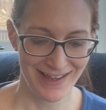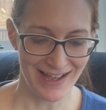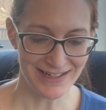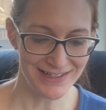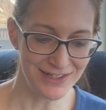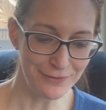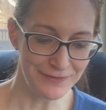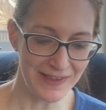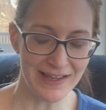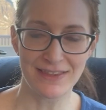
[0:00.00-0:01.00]
I still
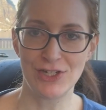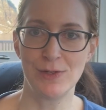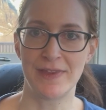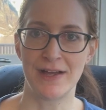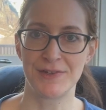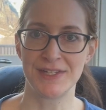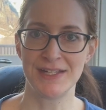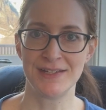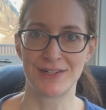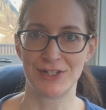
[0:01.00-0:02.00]
feel like the
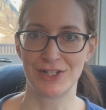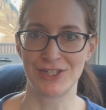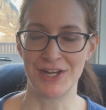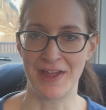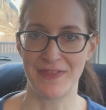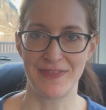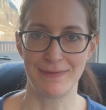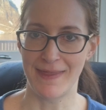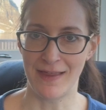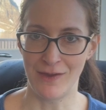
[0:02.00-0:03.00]
2000s are just not
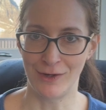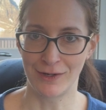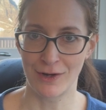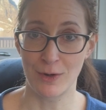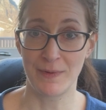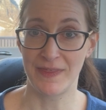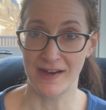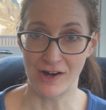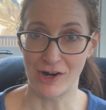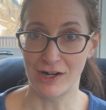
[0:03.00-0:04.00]
that long ago, but they
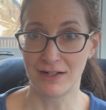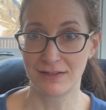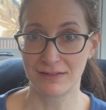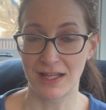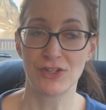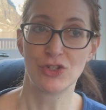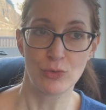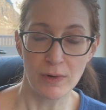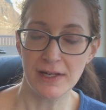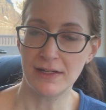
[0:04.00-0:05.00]
are. That's
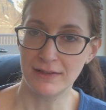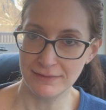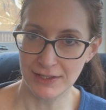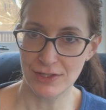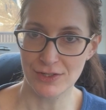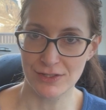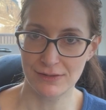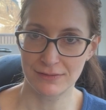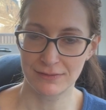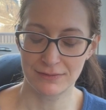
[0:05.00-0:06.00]
20 years.
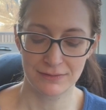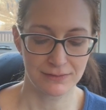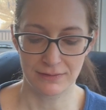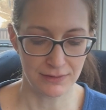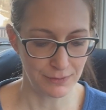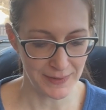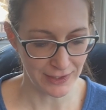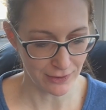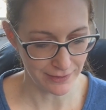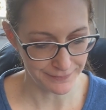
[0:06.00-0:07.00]
Oh my
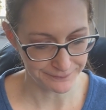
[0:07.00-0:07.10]
God.